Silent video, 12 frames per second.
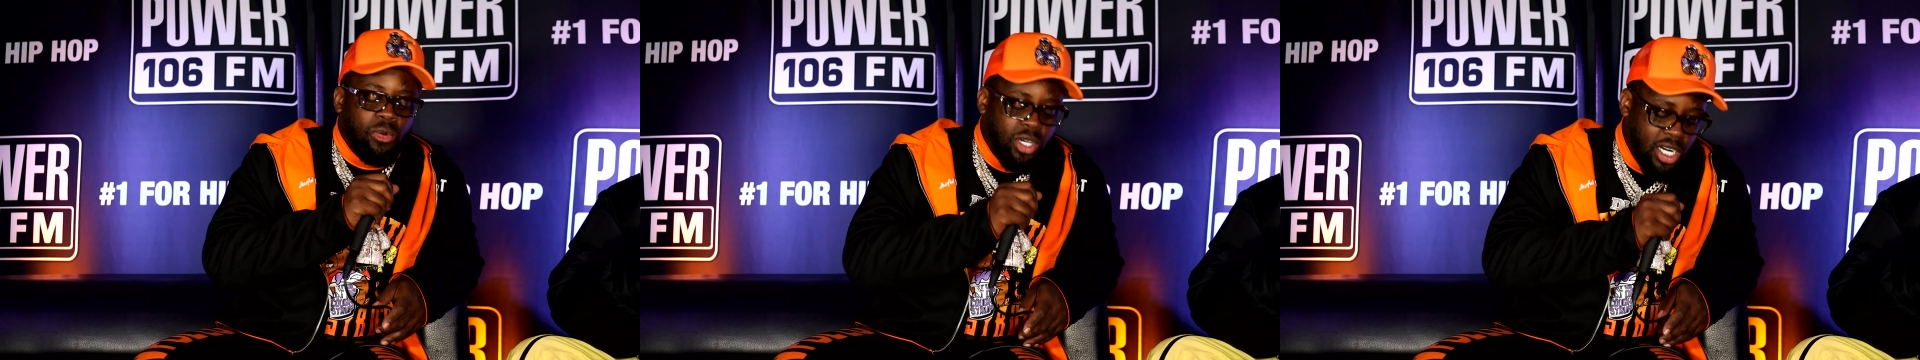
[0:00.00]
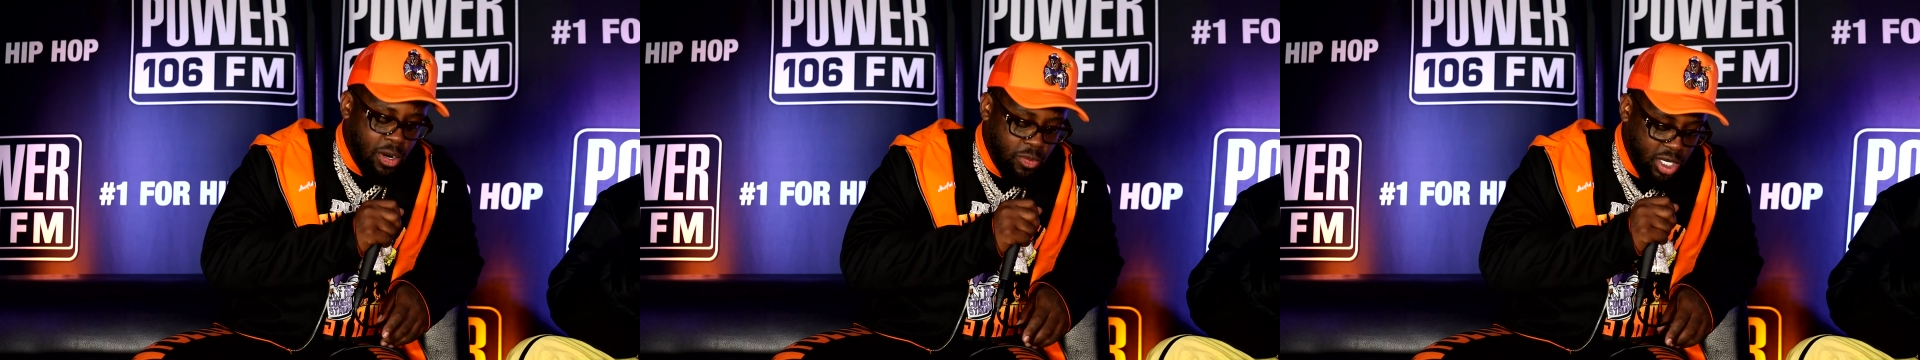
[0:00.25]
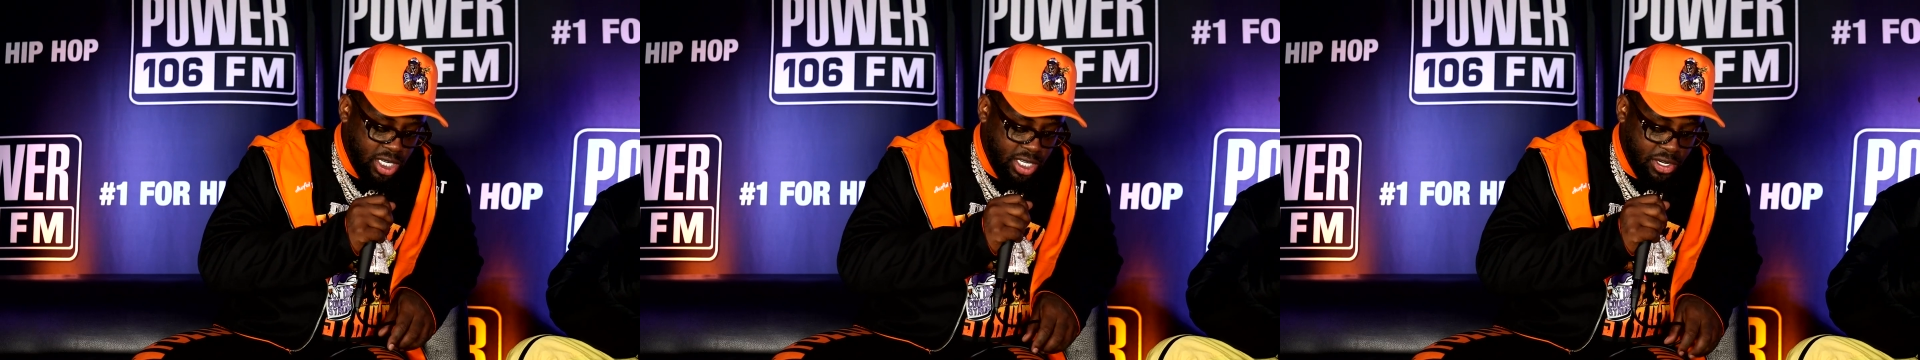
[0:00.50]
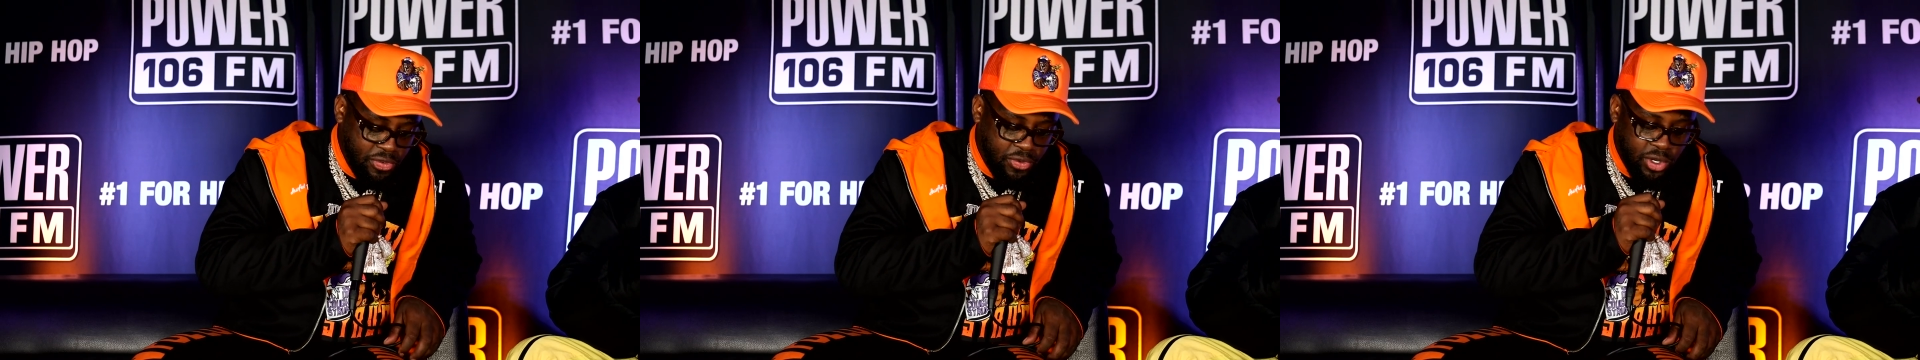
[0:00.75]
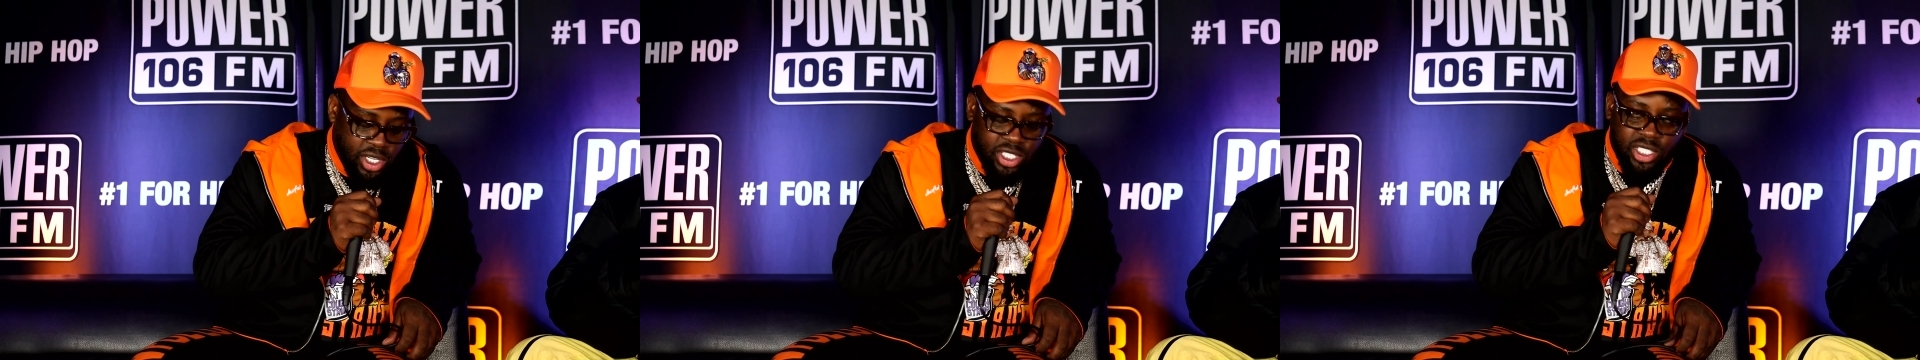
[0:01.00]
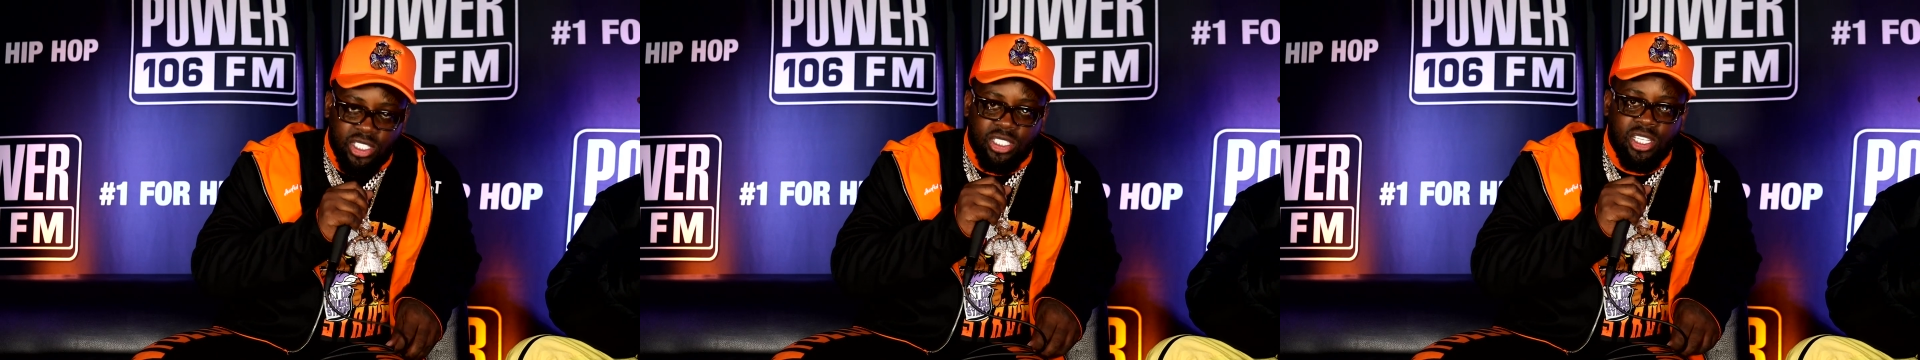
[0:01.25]
what I'm really here for is
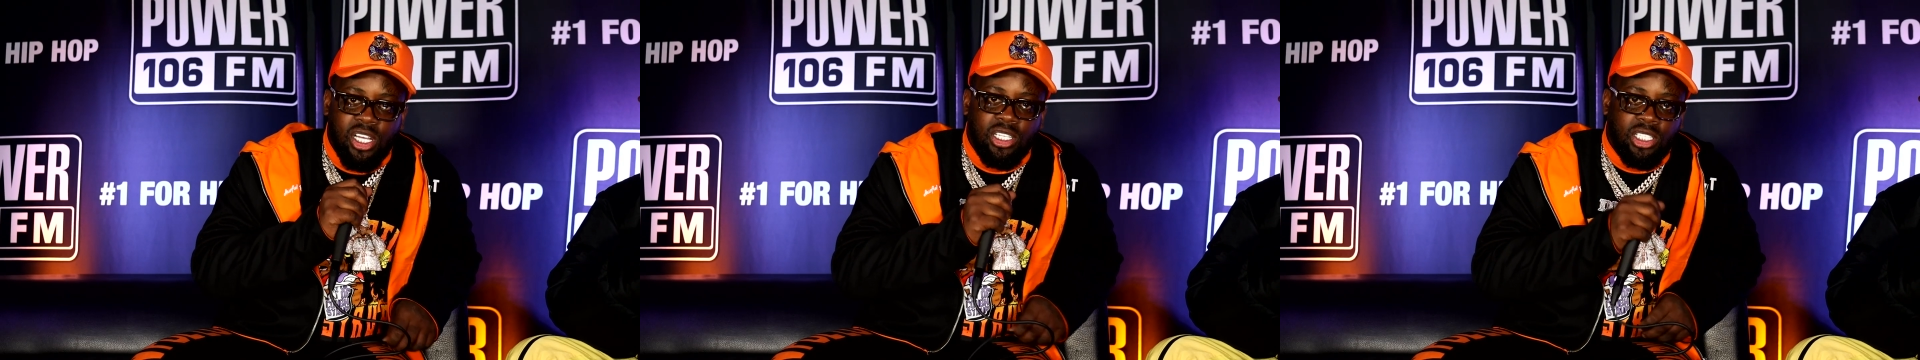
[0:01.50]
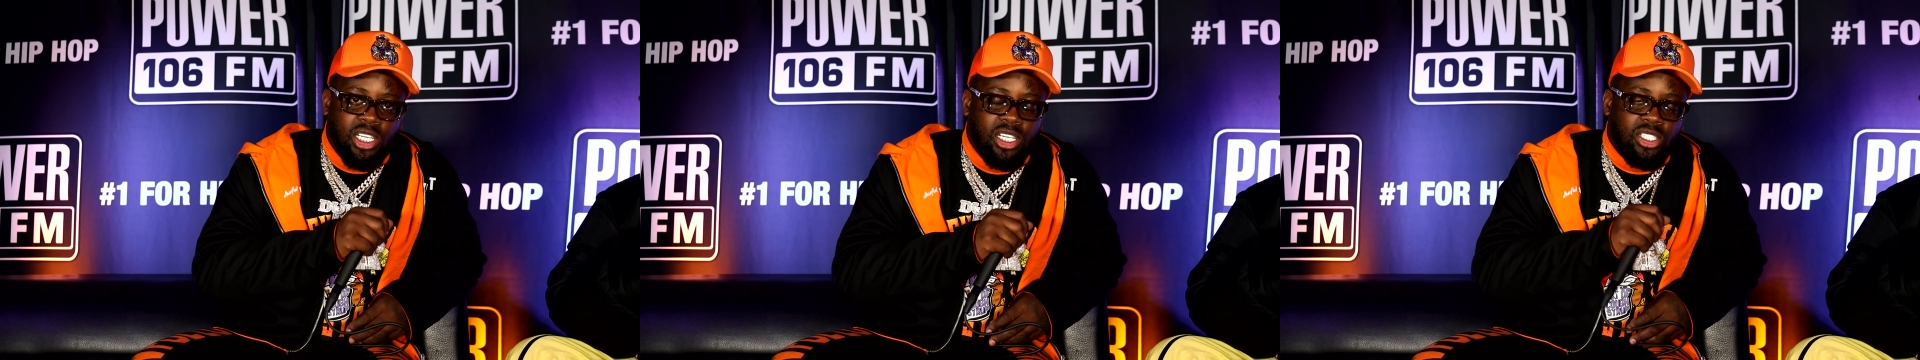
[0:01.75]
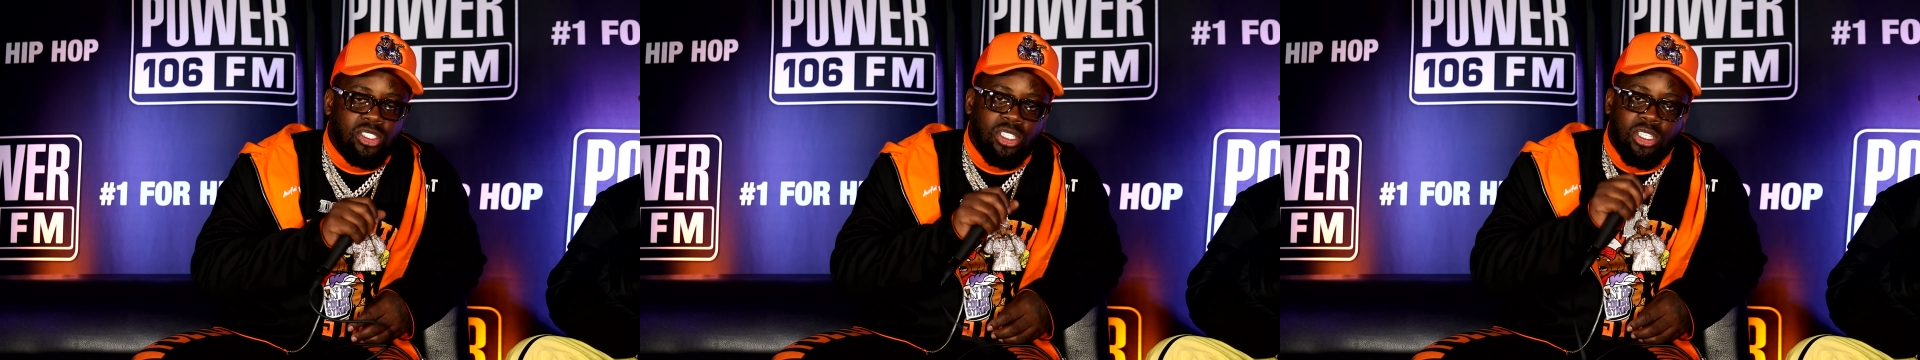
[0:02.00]
just to tell the kids you